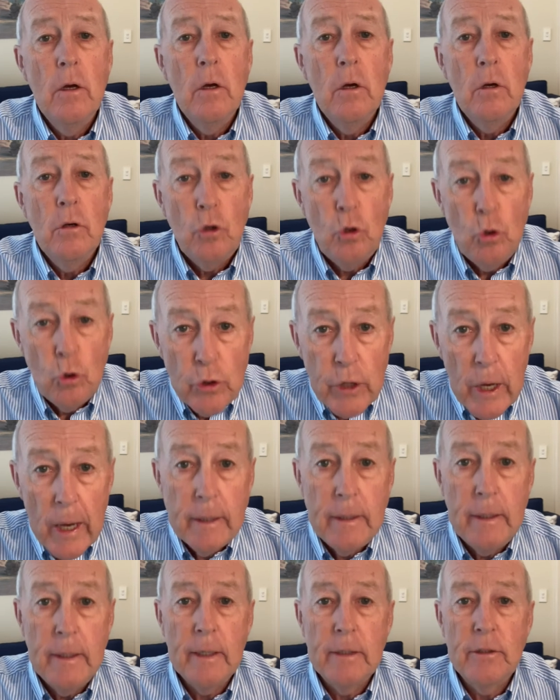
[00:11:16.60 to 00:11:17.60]
You
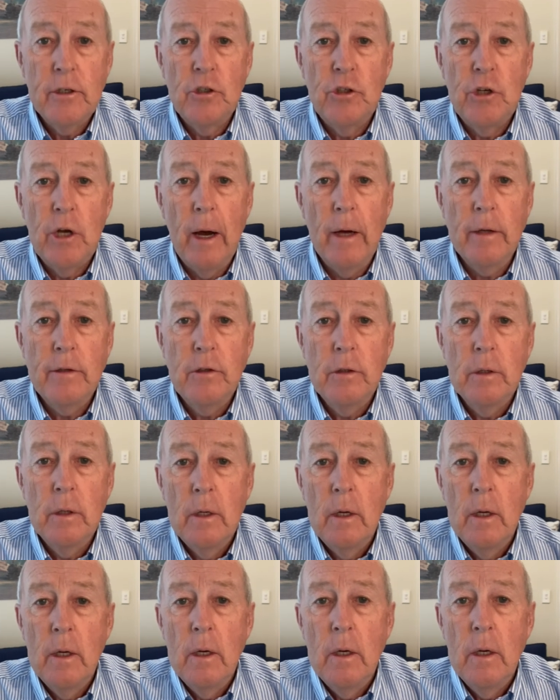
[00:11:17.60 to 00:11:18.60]
then need to judge
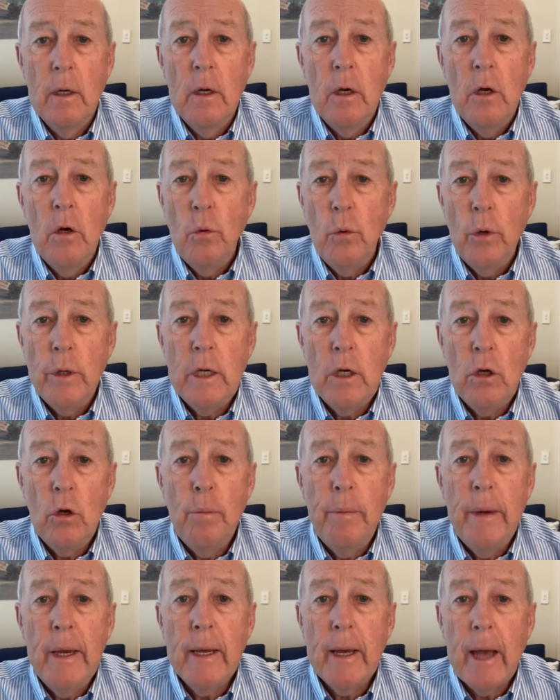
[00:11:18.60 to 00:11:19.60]
whether you're
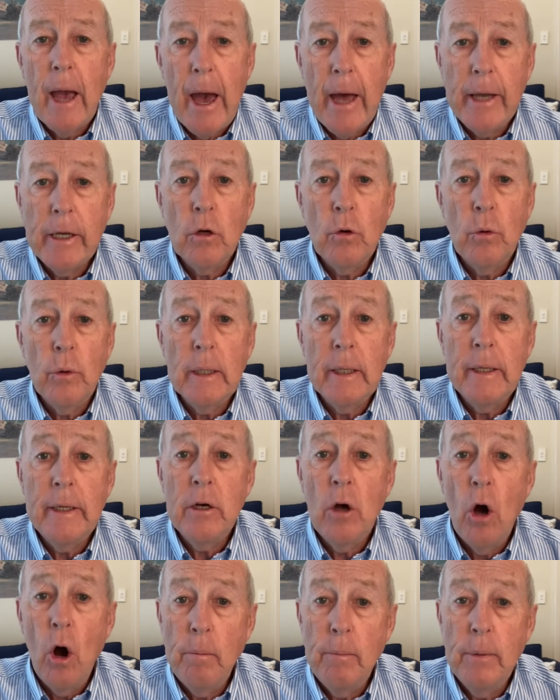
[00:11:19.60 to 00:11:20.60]
being adequately
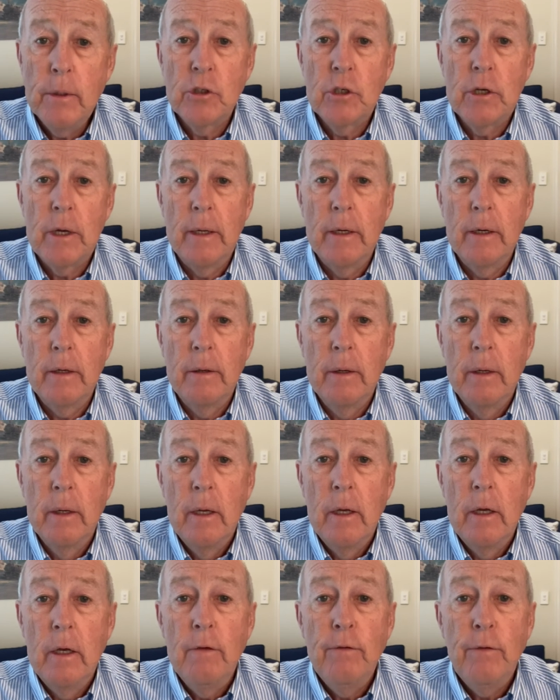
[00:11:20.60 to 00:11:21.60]
compensated
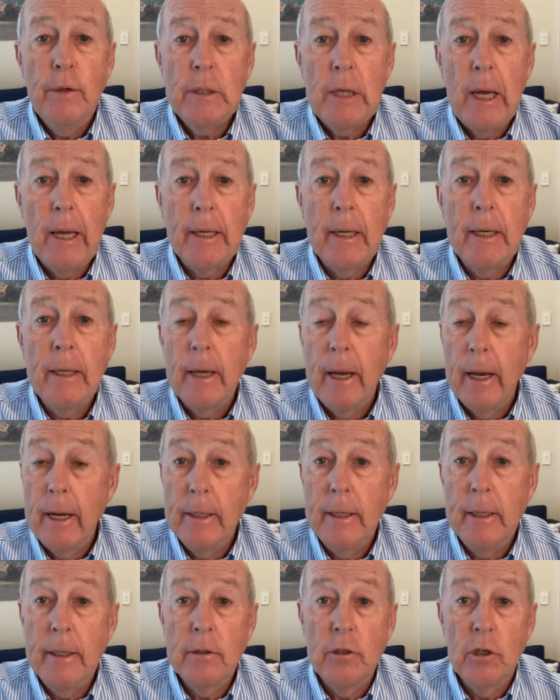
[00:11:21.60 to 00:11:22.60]
for taking
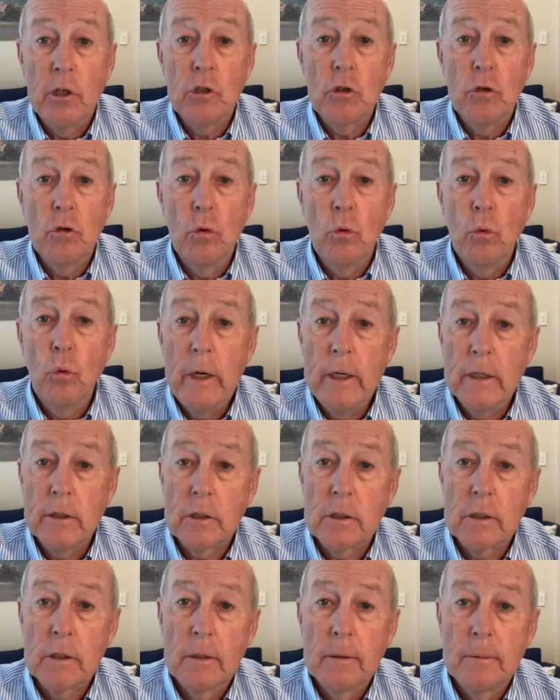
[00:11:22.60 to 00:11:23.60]
any additional risk.